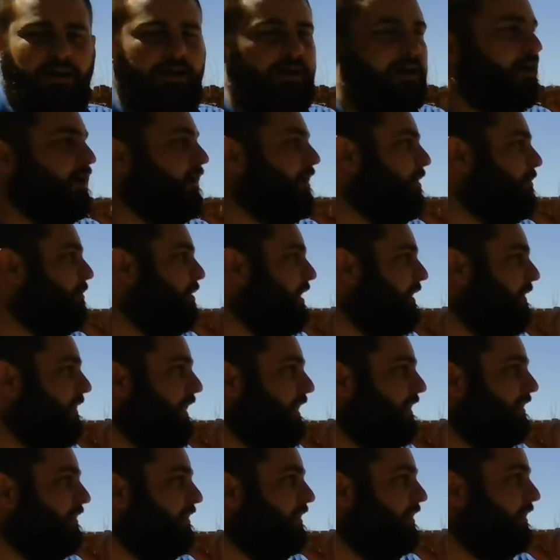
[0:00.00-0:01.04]
And
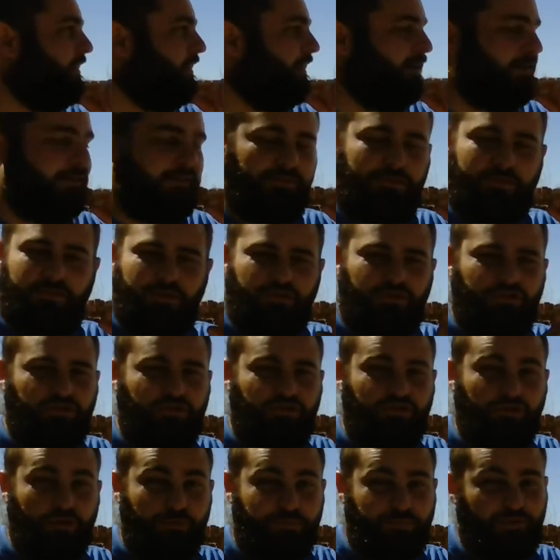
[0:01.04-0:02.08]
that is
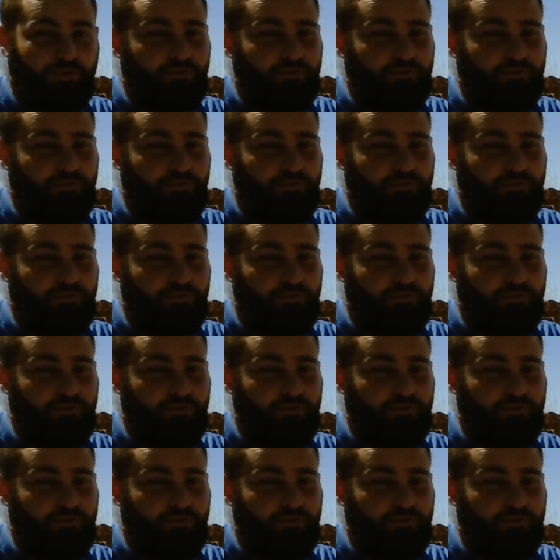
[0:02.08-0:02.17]
super,